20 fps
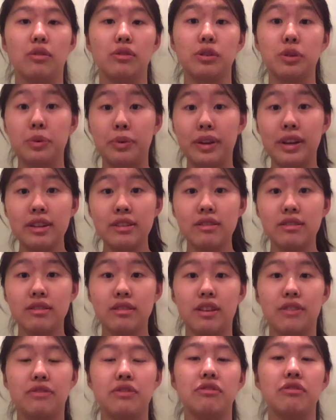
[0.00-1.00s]
Lucas,
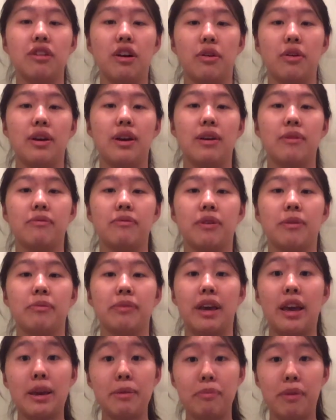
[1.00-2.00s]
if you know him from
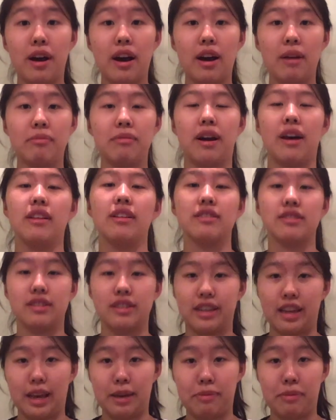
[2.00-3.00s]
K-pop. I listen to
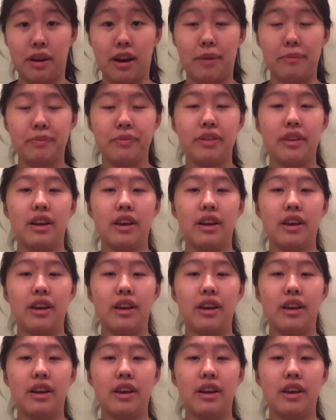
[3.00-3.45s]
K-pop.